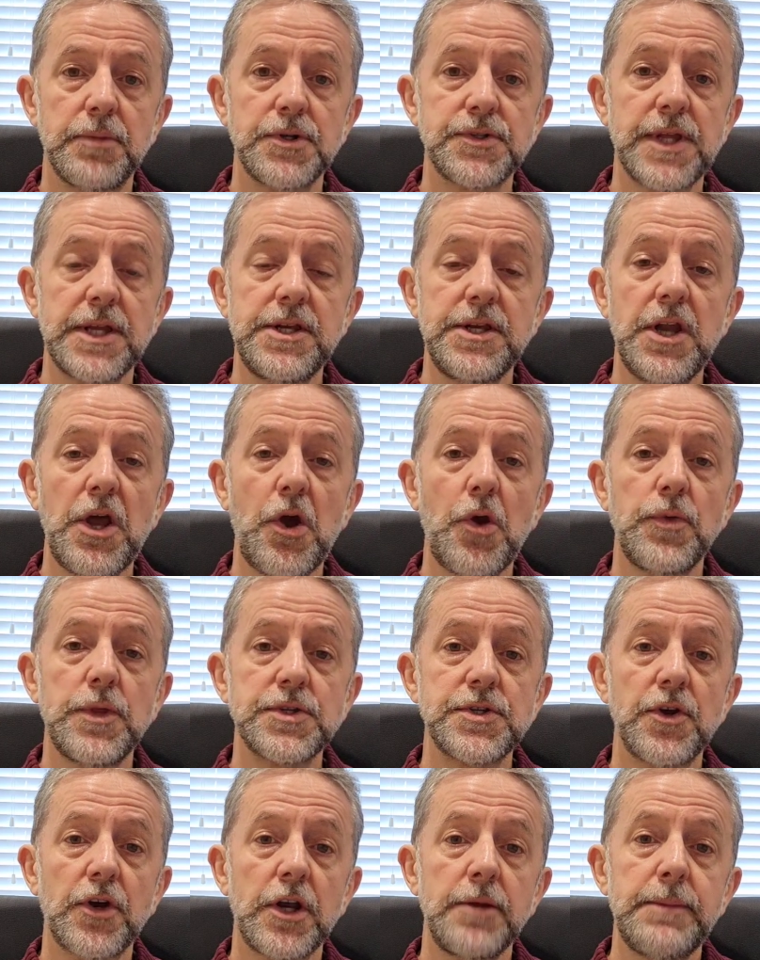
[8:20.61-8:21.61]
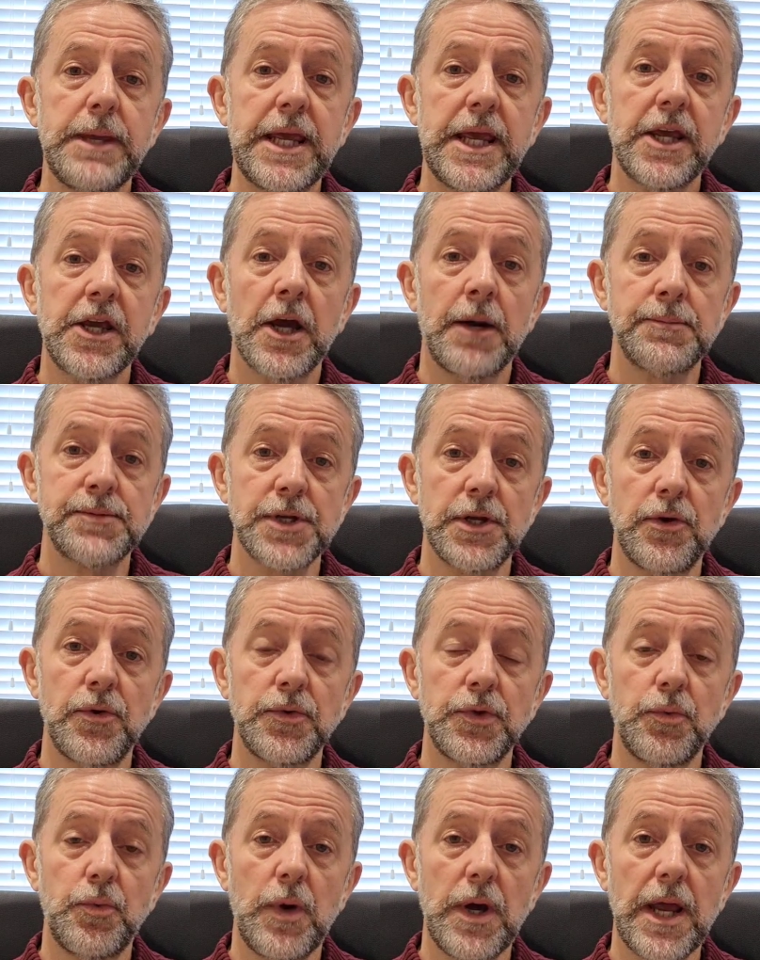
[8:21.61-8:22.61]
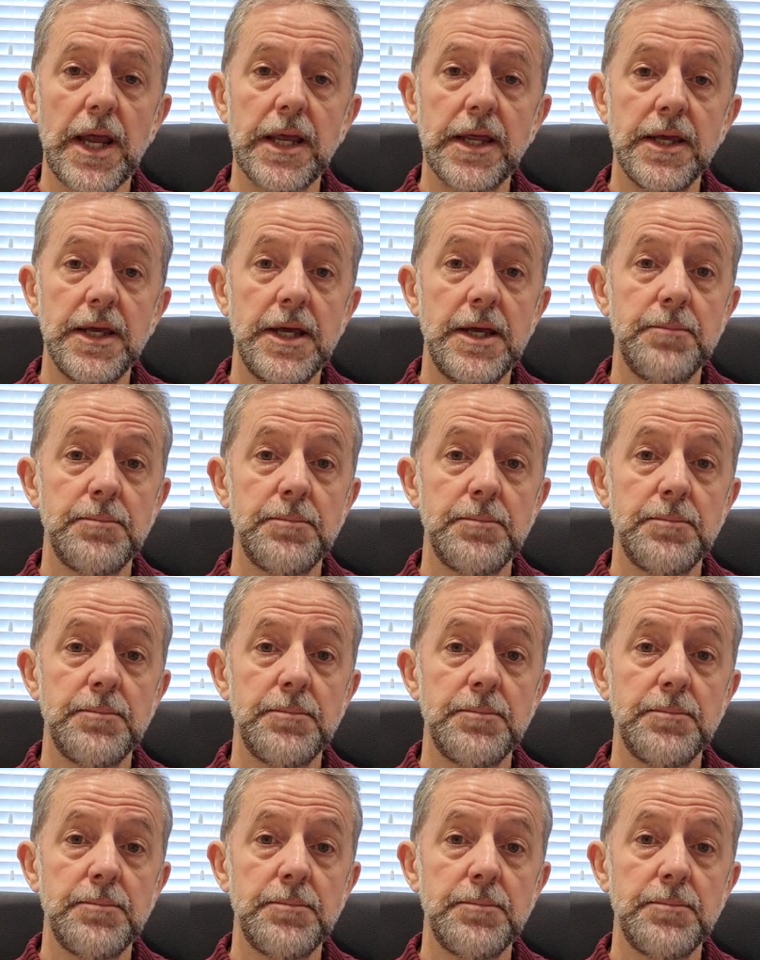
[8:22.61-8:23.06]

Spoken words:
because they know there's not going to be hiccups along the way,